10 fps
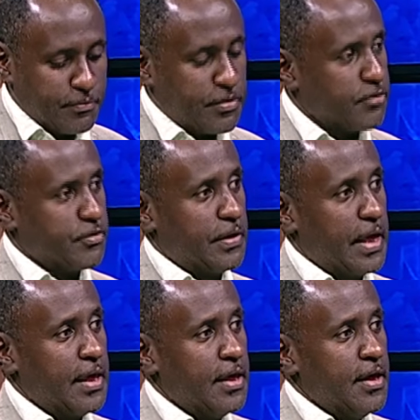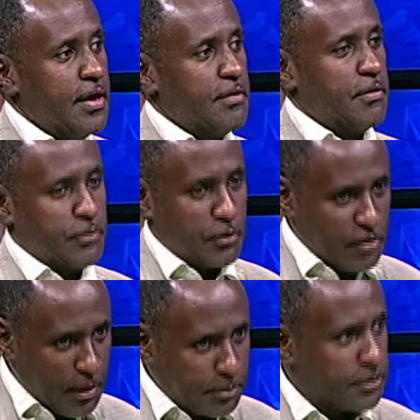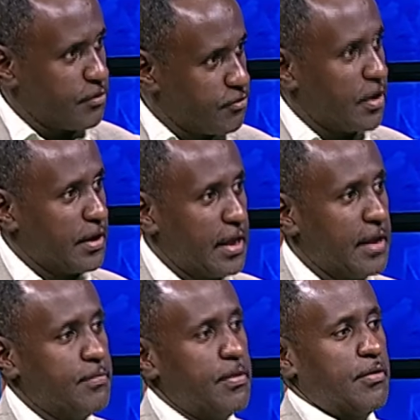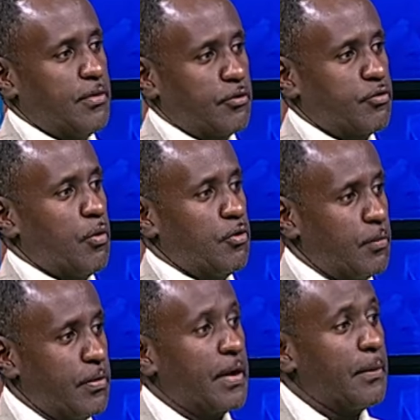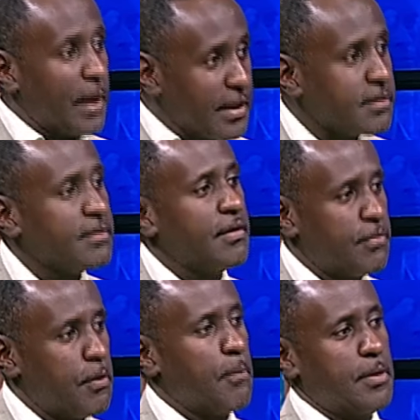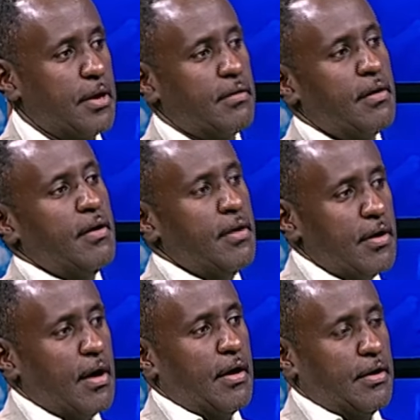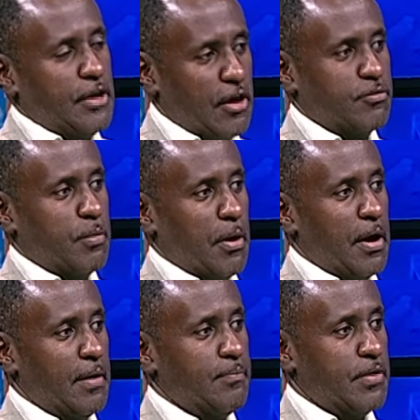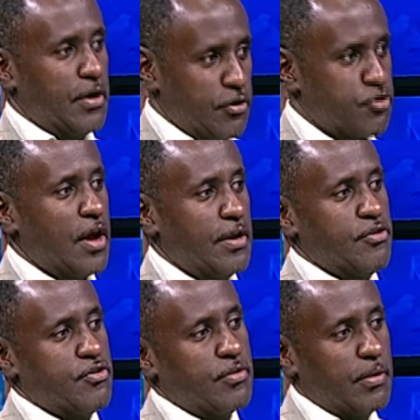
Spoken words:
yesterday. For example, this Sunday, there's going to be the Great Ethiopian Diaspora Challenge